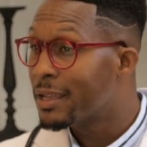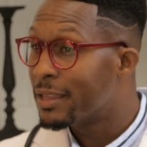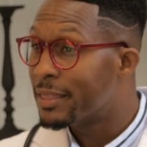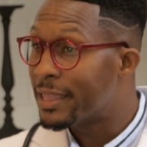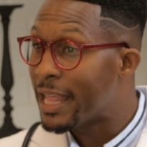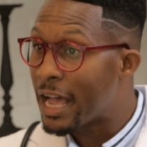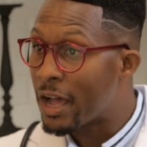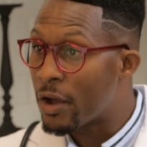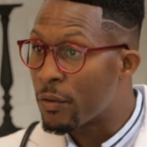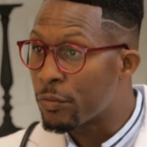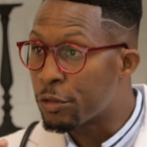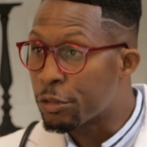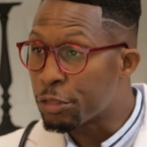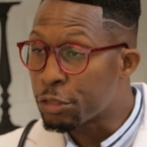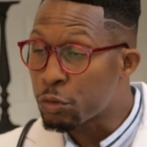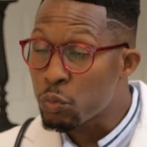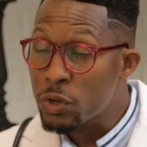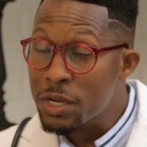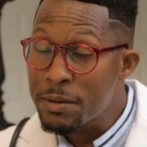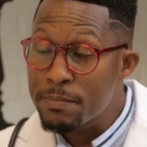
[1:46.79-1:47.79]
Now, the
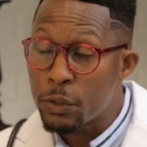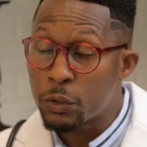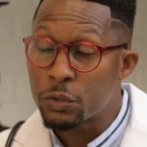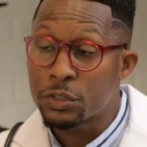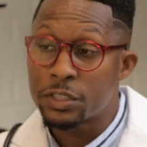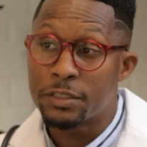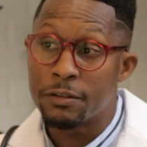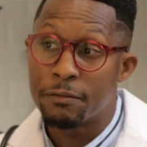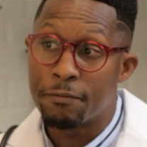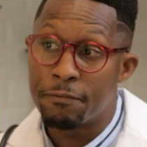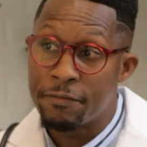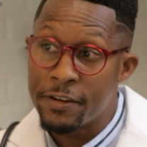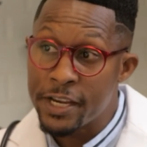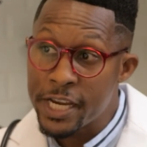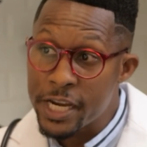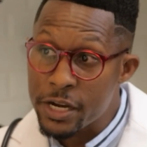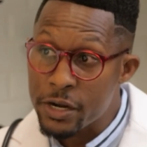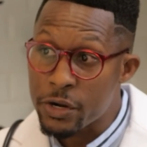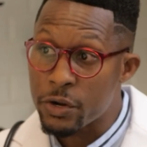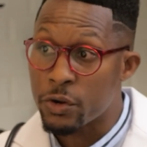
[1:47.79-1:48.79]
3 most
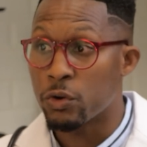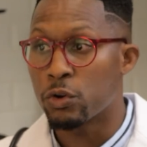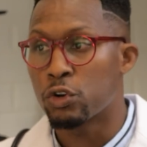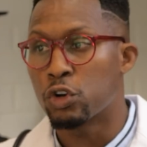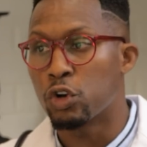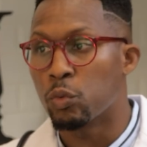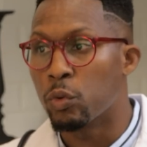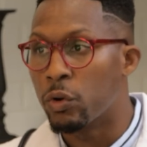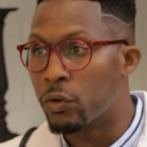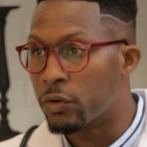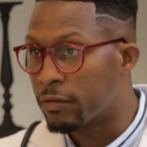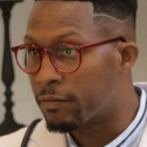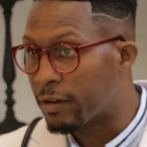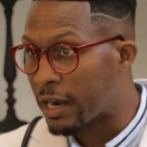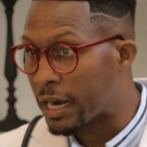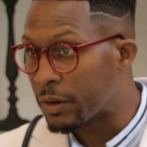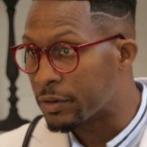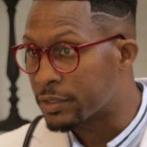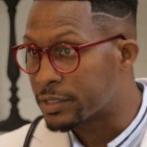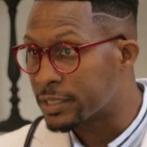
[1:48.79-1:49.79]
severe
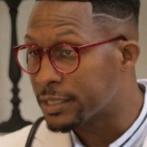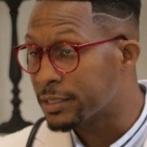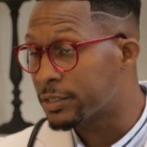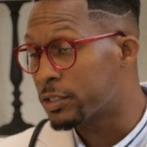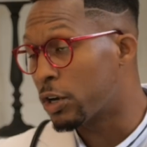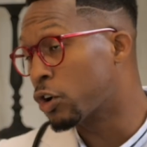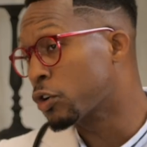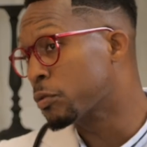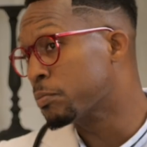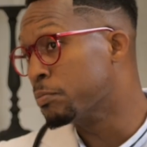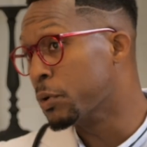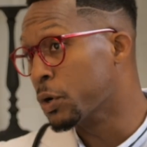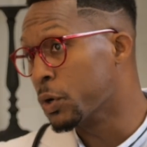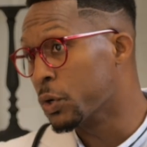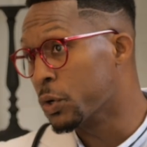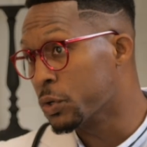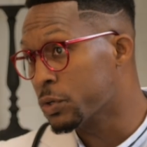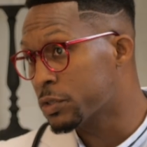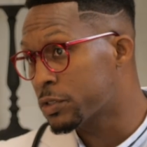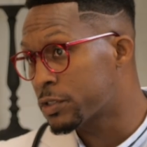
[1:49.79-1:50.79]
coronaviruses are
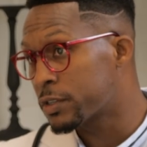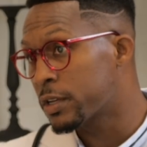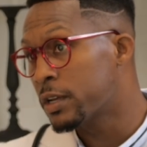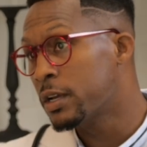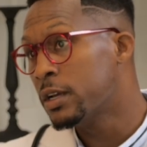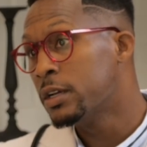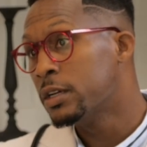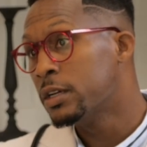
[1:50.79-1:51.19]
MERS,